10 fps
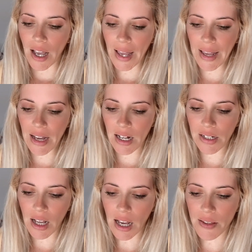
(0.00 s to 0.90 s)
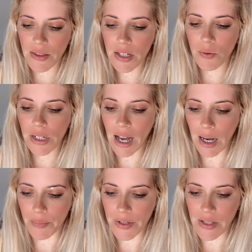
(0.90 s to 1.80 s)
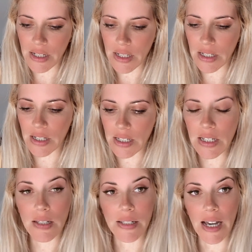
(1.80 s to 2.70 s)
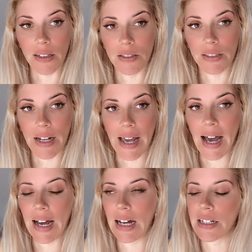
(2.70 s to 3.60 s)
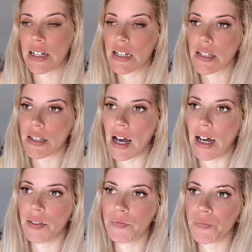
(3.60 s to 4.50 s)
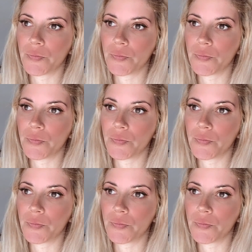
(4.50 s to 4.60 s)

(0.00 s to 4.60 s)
And I think what happens is, and this is the download that I had, is that